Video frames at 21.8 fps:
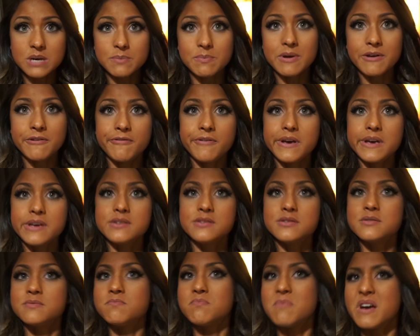up my
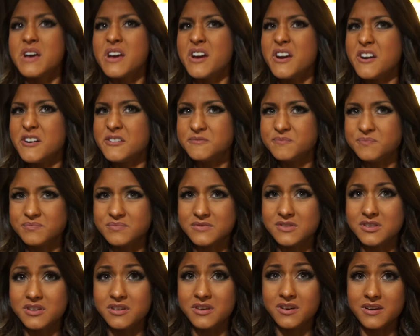face, my hair.
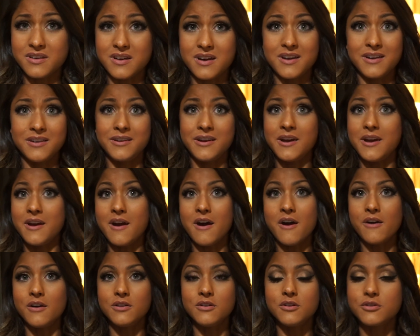Ugh, I hate
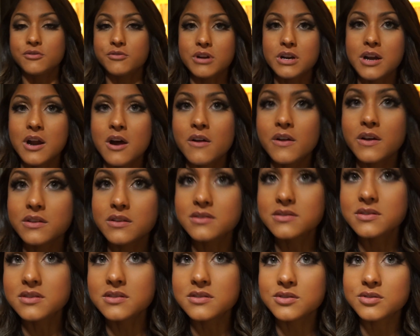how I look right now. Like,
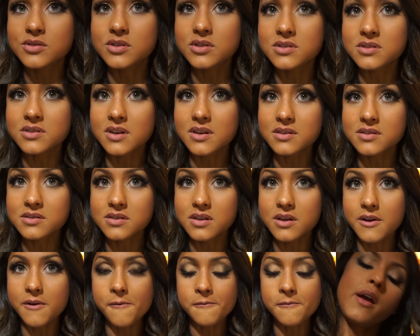this is
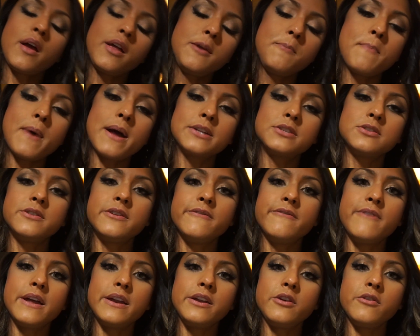disgusting. Heading back to the
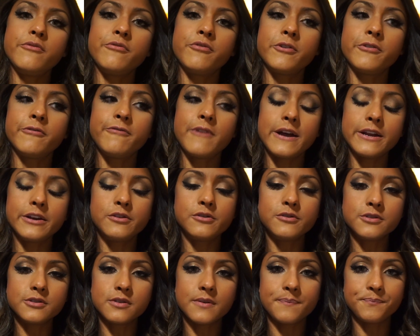venue for
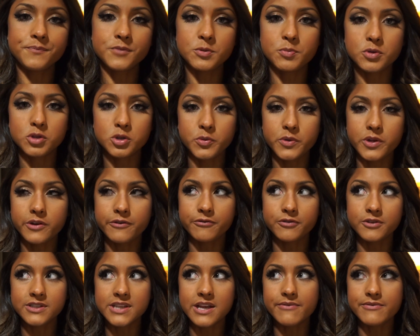finals. I'm supposed to be there
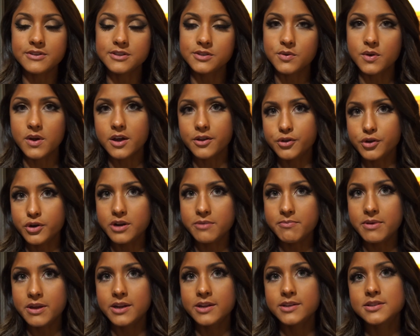for 7, so I got 30
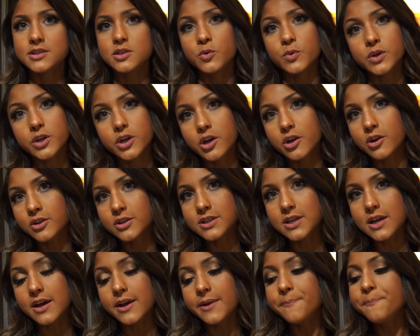minutes, so we're good on
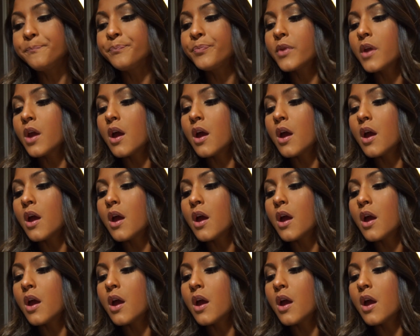time.